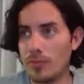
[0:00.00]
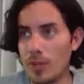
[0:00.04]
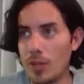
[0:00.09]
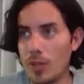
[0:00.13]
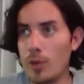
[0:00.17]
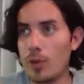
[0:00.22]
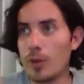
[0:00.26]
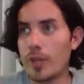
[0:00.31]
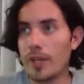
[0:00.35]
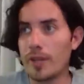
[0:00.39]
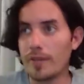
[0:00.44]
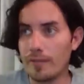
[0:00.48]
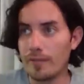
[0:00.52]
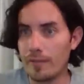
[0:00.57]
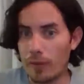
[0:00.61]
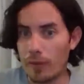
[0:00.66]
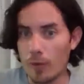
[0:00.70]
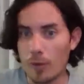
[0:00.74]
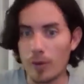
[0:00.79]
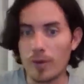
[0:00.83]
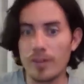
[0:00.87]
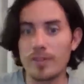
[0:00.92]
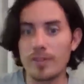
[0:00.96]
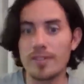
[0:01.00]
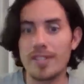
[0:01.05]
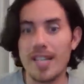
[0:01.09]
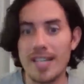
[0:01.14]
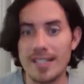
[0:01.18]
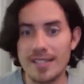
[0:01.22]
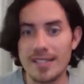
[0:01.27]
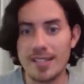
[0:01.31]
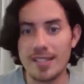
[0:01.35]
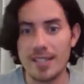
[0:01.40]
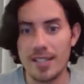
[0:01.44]
looking for
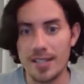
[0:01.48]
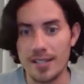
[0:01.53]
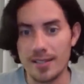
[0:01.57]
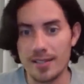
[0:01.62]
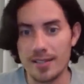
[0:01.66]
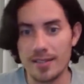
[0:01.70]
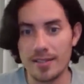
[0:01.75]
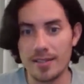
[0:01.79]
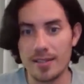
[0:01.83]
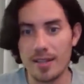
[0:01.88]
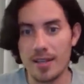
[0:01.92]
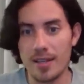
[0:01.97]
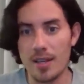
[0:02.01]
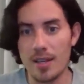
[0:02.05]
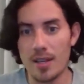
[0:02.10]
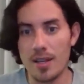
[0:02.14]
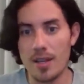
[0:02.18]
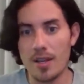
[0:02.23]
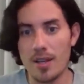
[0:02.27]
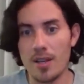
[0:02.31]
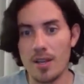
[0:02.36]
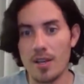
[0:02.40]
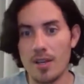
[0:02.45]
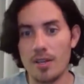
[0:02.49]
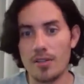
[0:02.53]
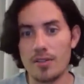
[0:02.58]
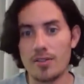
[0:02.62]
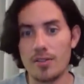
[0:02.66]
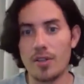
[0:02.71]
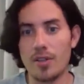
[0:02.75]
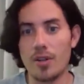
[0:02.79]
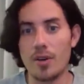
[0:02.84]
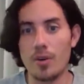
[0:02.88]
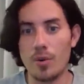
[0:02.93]
destinies.
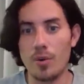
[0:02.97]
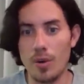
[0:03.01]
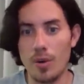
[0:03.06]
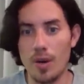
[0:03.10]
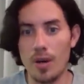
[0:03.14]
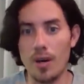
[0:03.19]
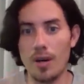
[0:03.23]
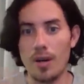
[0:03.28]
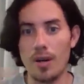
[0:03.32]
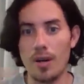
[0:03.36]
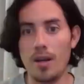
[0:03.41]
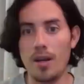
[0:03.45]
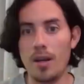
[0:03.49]
So